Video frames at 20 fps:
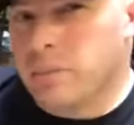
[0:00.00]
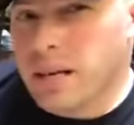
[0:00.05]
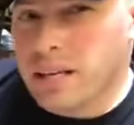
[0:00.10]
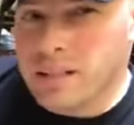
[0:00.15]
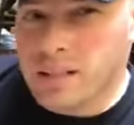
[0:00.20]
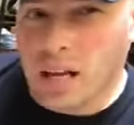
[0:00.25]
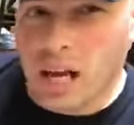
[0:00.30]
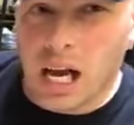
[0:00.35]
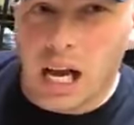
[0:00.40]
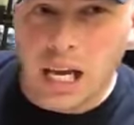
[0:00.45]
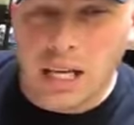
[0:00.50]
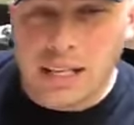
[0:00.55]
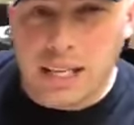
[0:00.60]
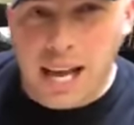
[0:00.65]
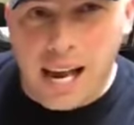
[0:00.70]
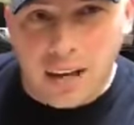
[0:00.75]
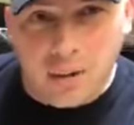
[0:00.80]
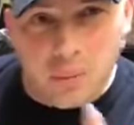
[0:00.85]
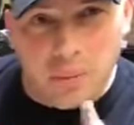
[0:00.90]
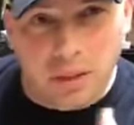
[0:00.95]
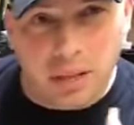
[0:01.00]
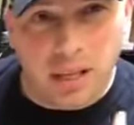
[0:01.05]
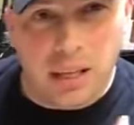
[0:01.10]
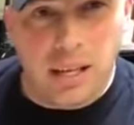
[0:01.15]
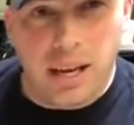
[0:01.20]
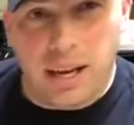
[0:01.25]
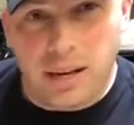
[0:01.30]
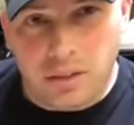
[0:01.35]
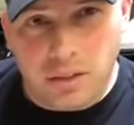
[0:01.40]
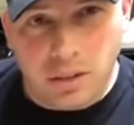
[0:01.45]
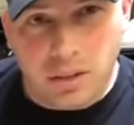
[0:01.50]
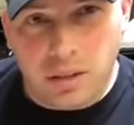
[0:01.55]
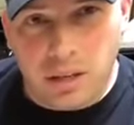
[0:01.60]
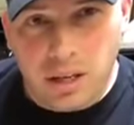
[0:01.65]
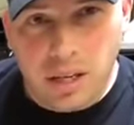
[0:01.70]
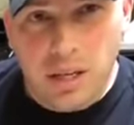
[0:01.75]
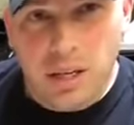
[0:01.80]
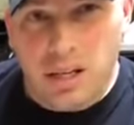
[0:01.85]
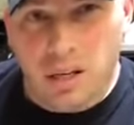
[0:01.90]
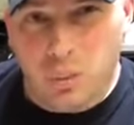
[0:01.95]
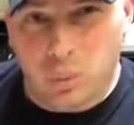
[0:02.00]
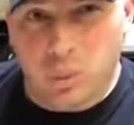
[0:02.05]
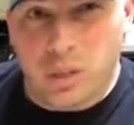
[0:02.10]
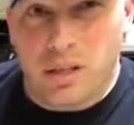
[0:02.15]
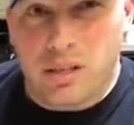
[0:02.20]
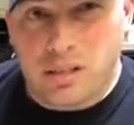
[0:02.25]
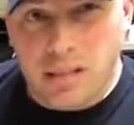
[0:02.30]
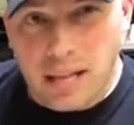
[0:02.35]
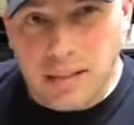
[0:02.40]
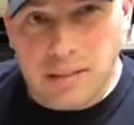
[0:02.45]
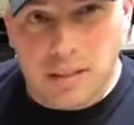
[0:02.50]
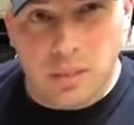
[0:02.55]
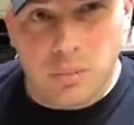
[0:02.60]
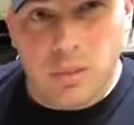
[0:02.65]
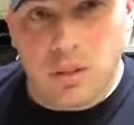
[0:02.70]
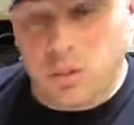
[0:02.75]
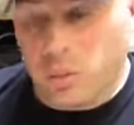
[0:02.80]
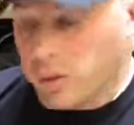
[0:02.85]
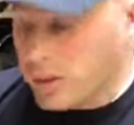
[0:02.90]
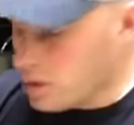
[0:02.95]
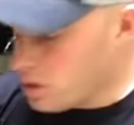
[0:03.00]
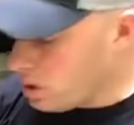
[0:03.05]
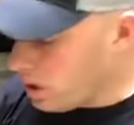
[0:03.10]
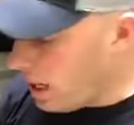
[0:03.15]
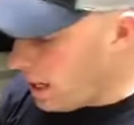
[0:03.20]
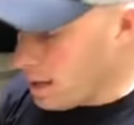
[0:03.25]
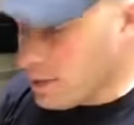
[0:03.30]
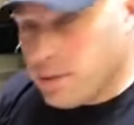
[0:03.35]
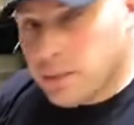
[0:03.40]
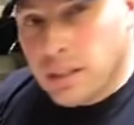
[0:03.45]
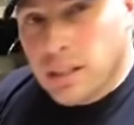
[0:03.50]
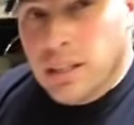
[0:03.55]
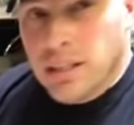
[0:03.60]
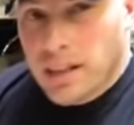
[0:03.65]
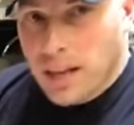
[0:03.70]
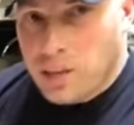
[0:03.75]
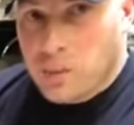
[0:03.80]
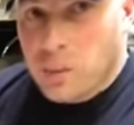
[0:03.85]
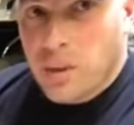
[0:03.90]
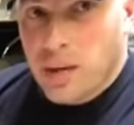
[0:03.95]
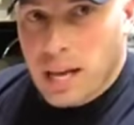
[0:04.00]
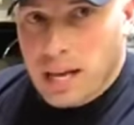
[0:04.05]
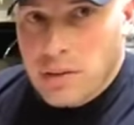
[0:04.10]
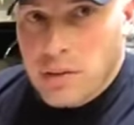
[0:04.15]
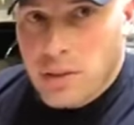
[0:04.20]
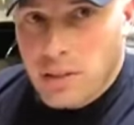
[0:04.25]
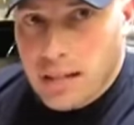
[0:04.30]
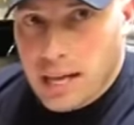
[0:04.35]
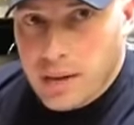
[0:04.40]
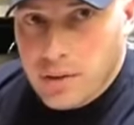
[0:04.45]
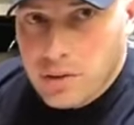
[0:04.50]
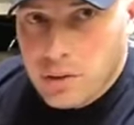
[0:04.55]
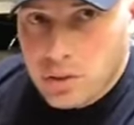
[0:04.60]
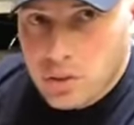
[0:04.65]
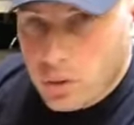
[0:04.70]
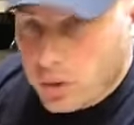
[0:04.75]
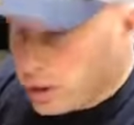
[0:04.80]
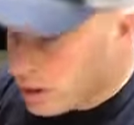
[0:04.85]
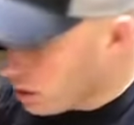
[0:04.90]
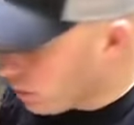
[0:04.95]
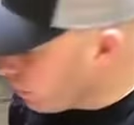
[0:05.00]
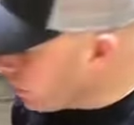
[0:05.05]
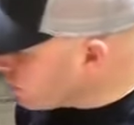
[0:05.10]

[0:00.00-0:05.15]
makes contact with the connector and resets it between shots. That's what actually allows your trigger to